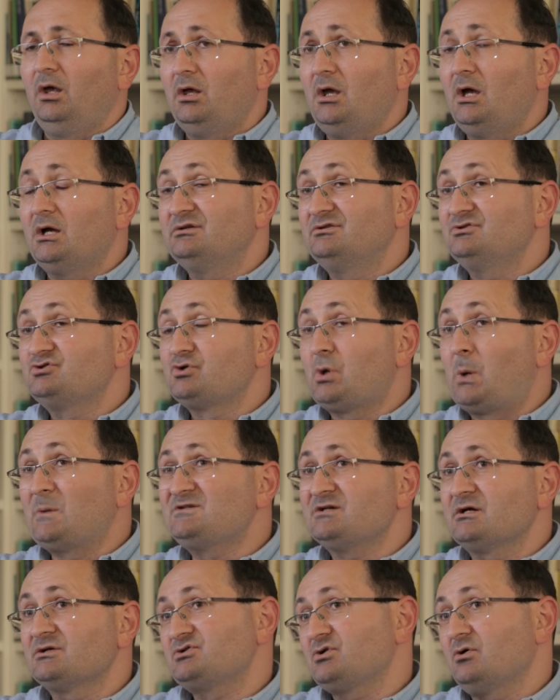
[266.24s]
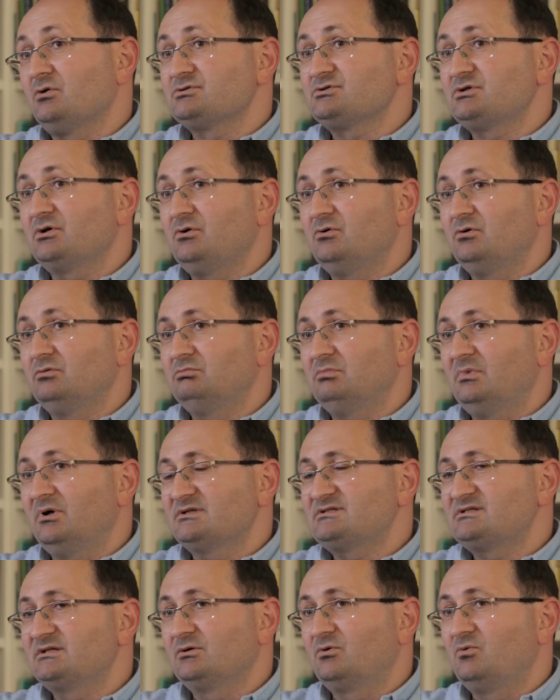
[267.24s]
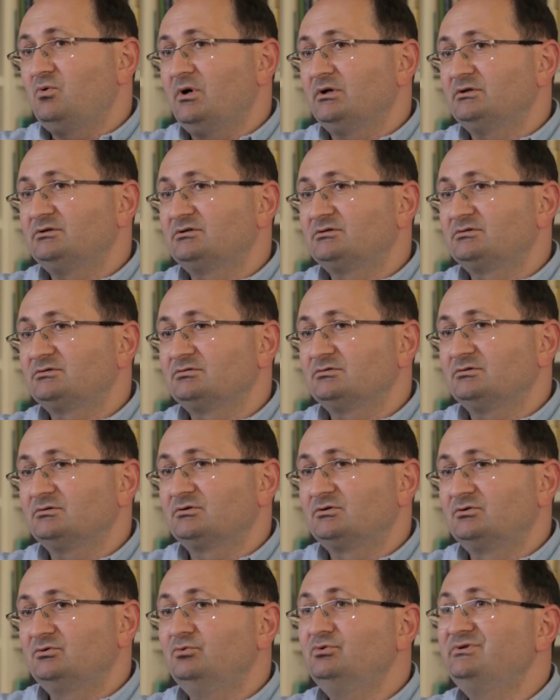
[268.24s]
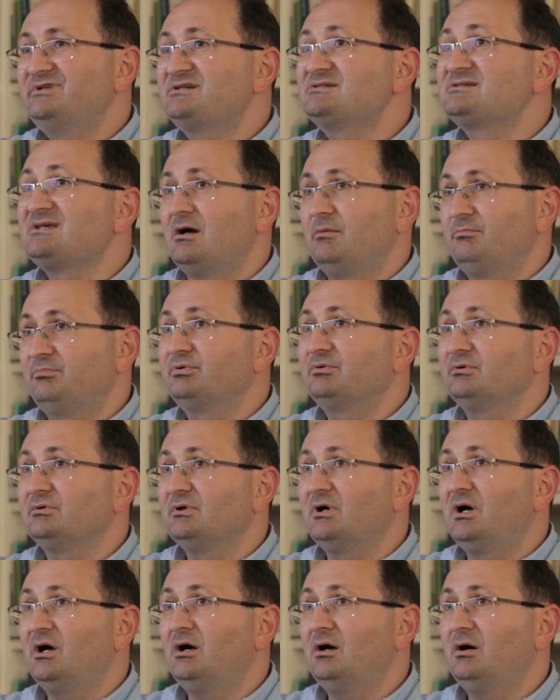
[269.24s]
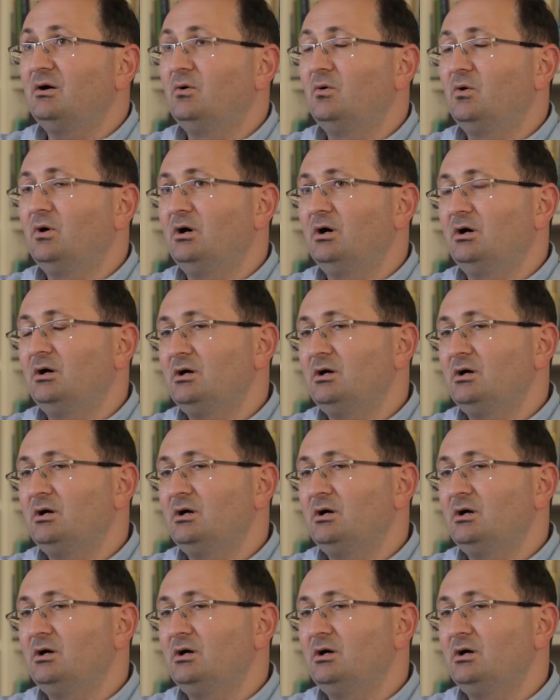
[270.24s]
Yeah, Georgia is also, I think, quite a good example how